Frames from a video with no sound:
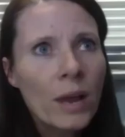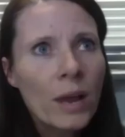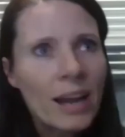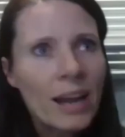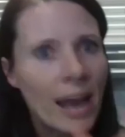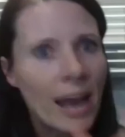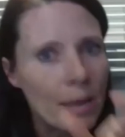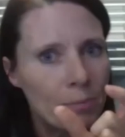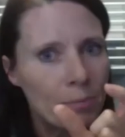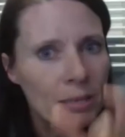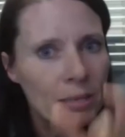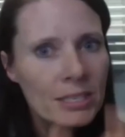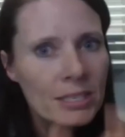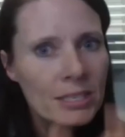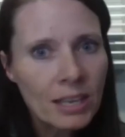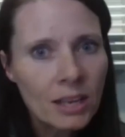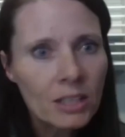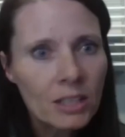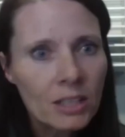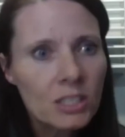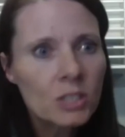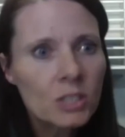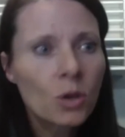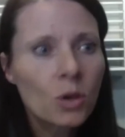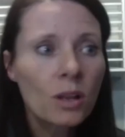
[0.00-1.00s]
a particular
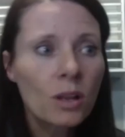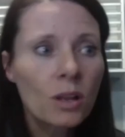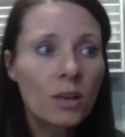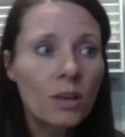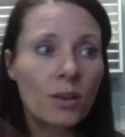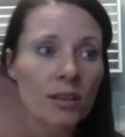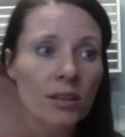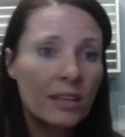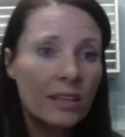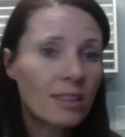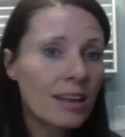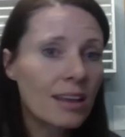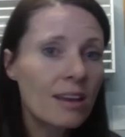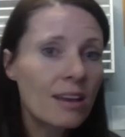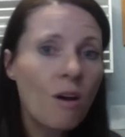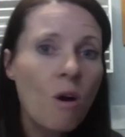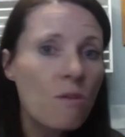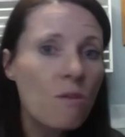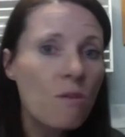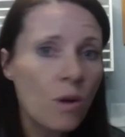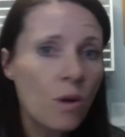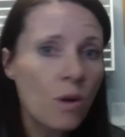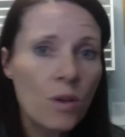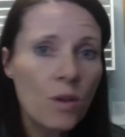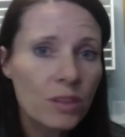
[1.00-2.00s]
song lyric that they
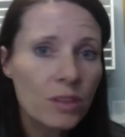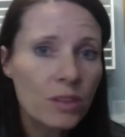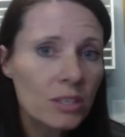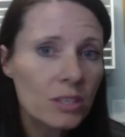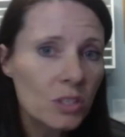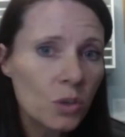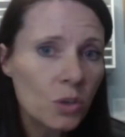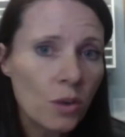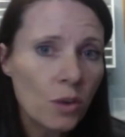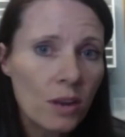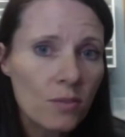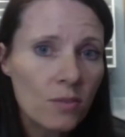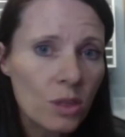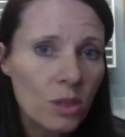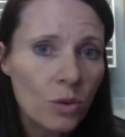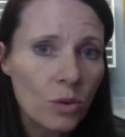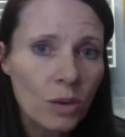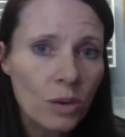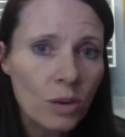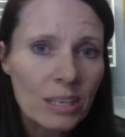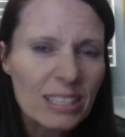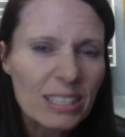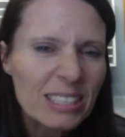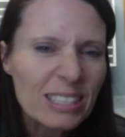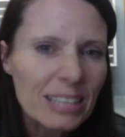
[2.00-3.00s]
hover over the screen for
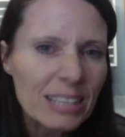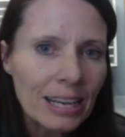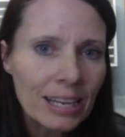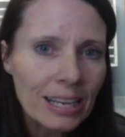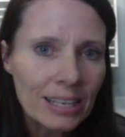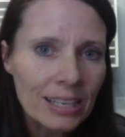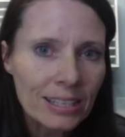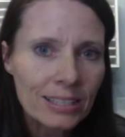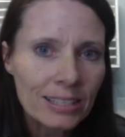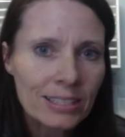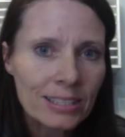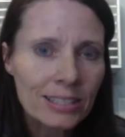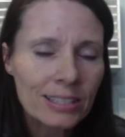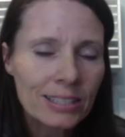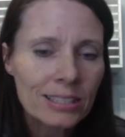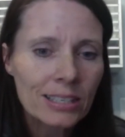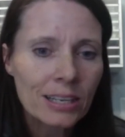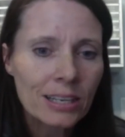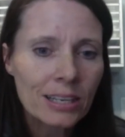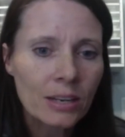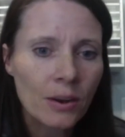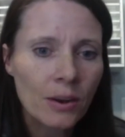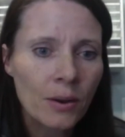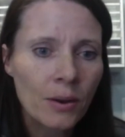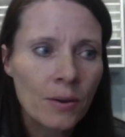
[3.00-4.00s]
3 seconds, you
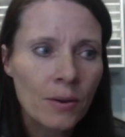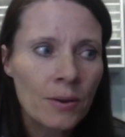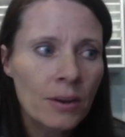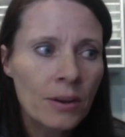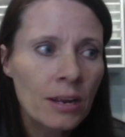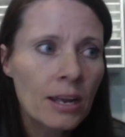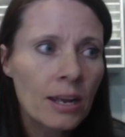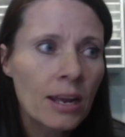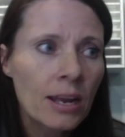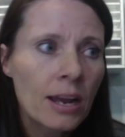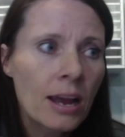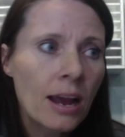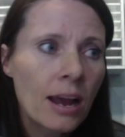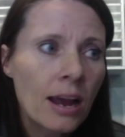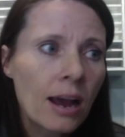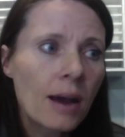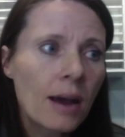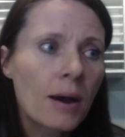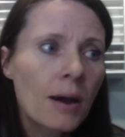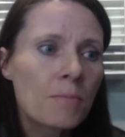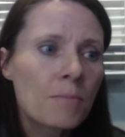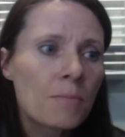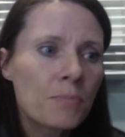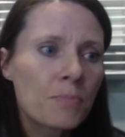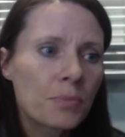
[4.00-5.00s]
know,
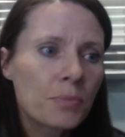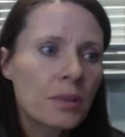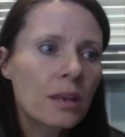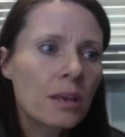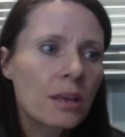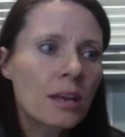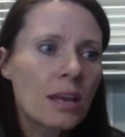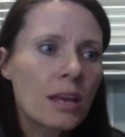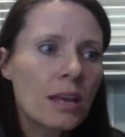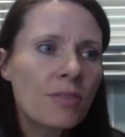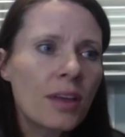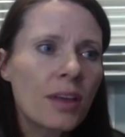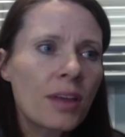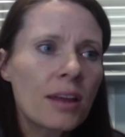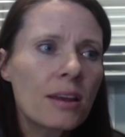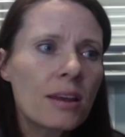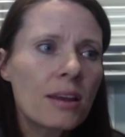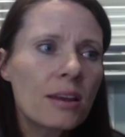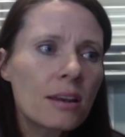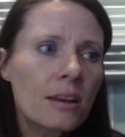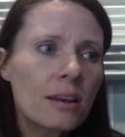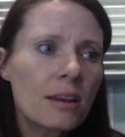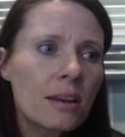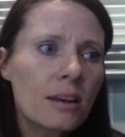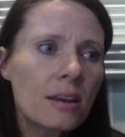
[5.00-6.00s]
if
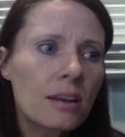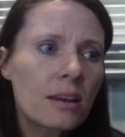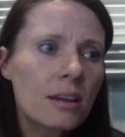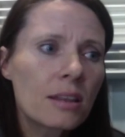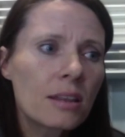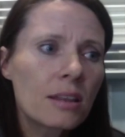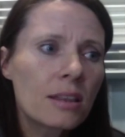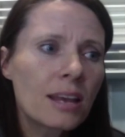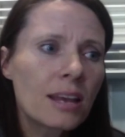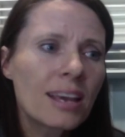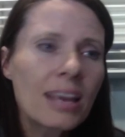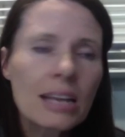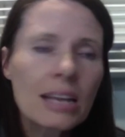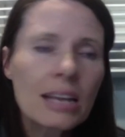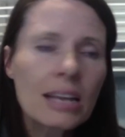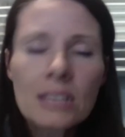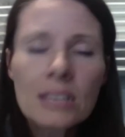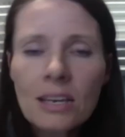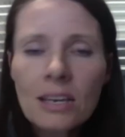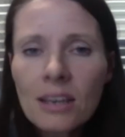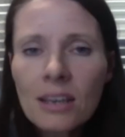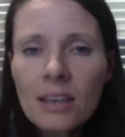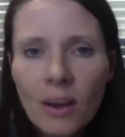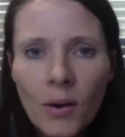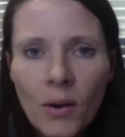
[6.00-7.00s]
they're getting to
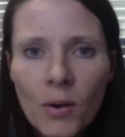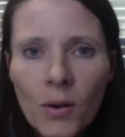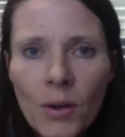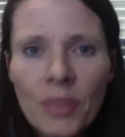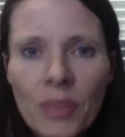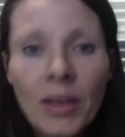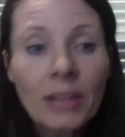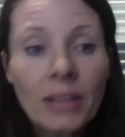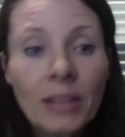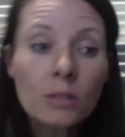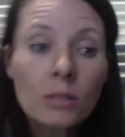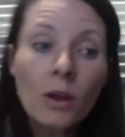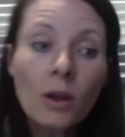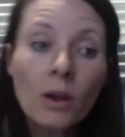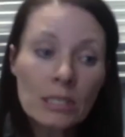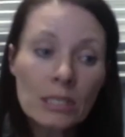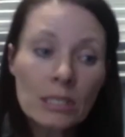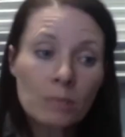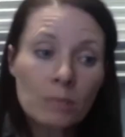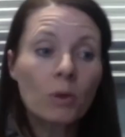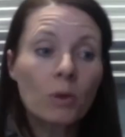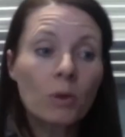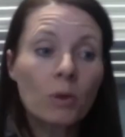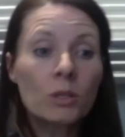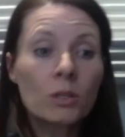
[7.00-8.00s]
know, and that's, I
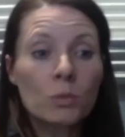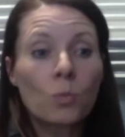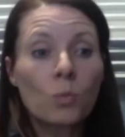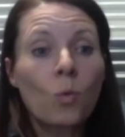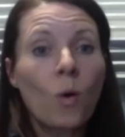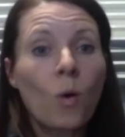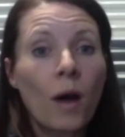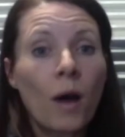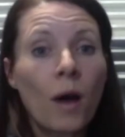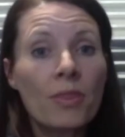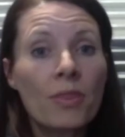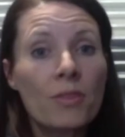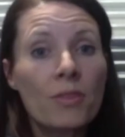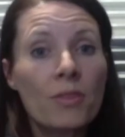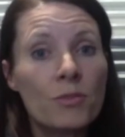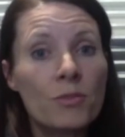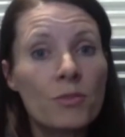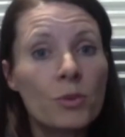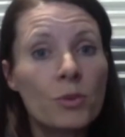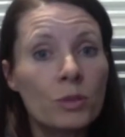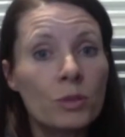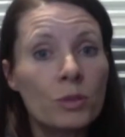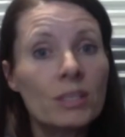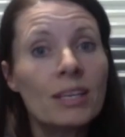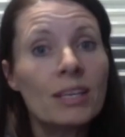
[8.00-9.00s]
suppose, why the
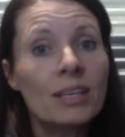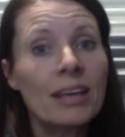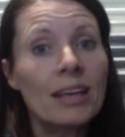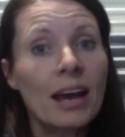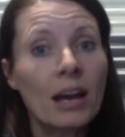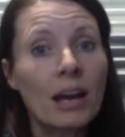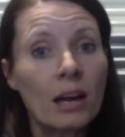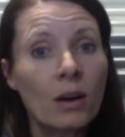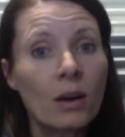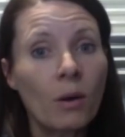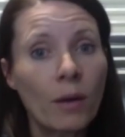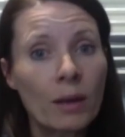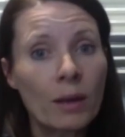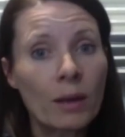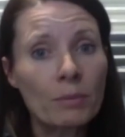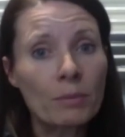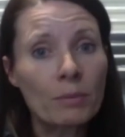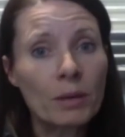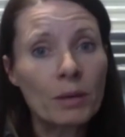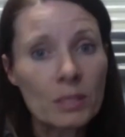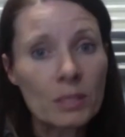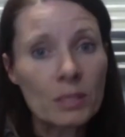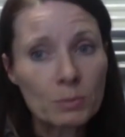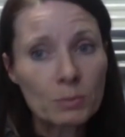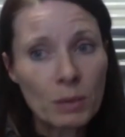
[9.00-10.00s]
views are now growing,
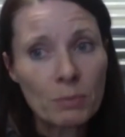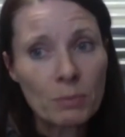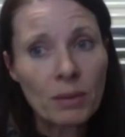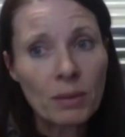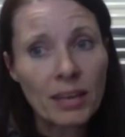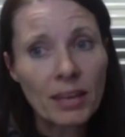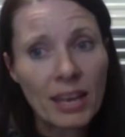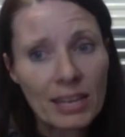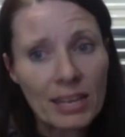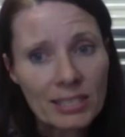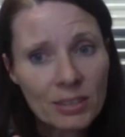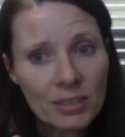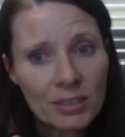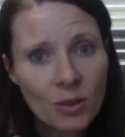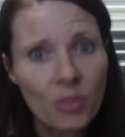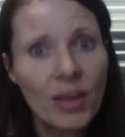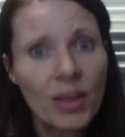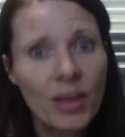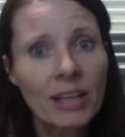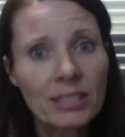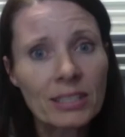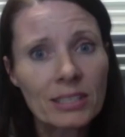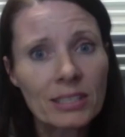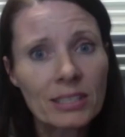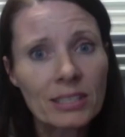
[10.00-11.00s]
because people are getting to know
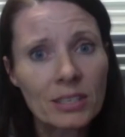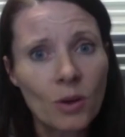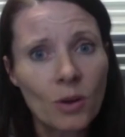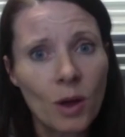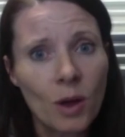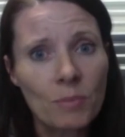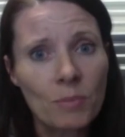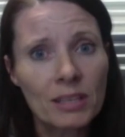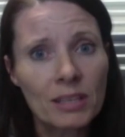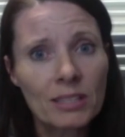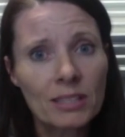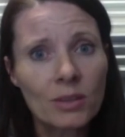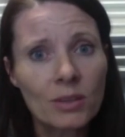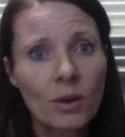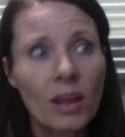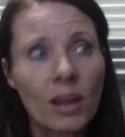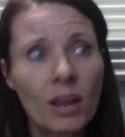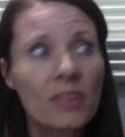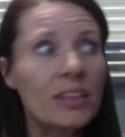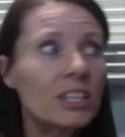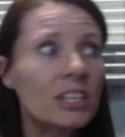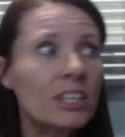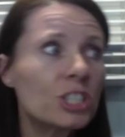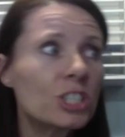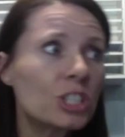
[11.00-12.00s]
that's the time that it's on.
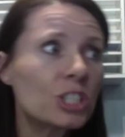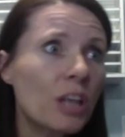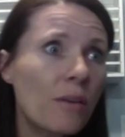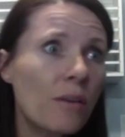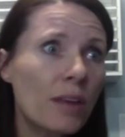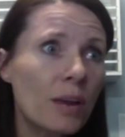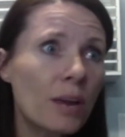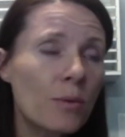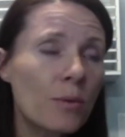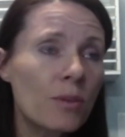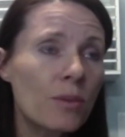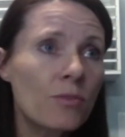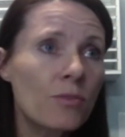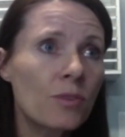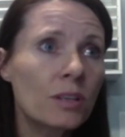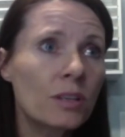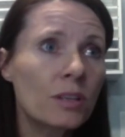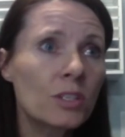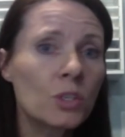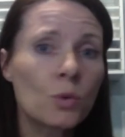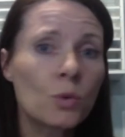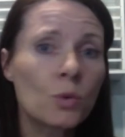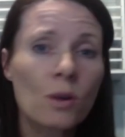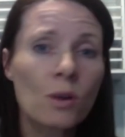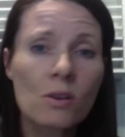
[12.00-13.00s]
They're sharing it with
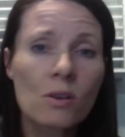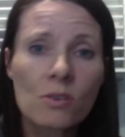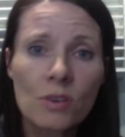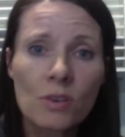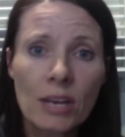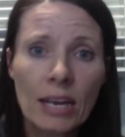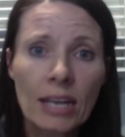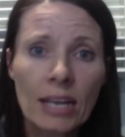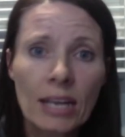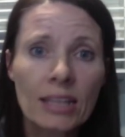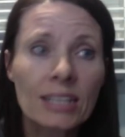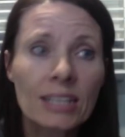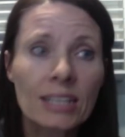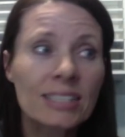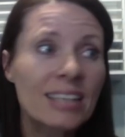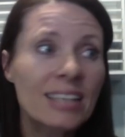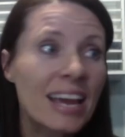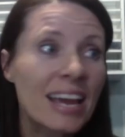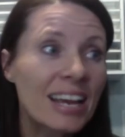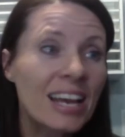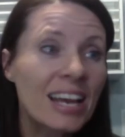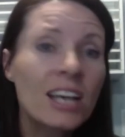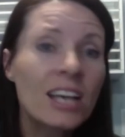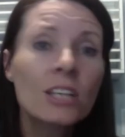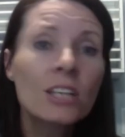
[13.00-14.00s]
friends who are hurting and they're
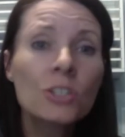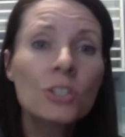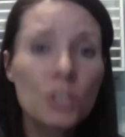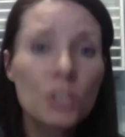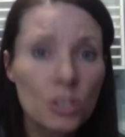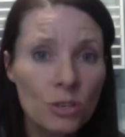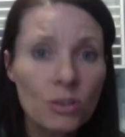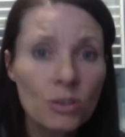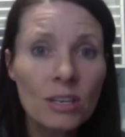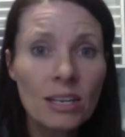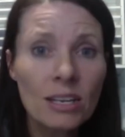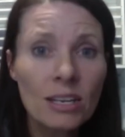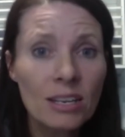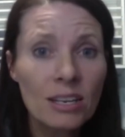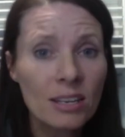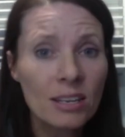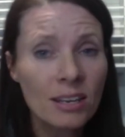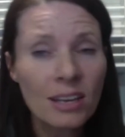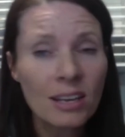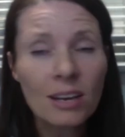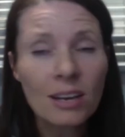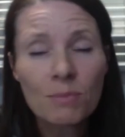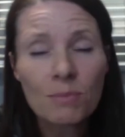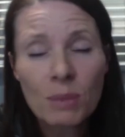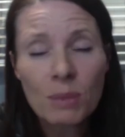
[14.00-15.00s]
saying, tune in, you're
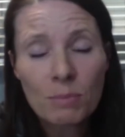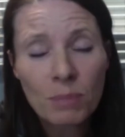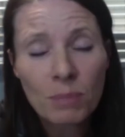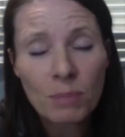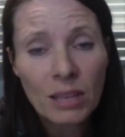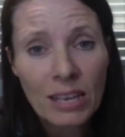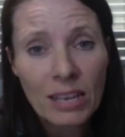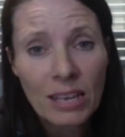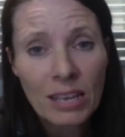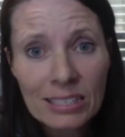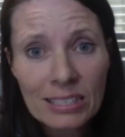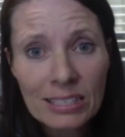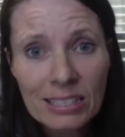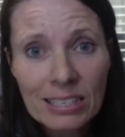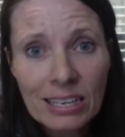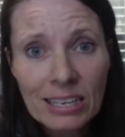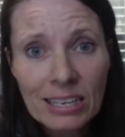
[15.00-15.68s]
going to be blessed.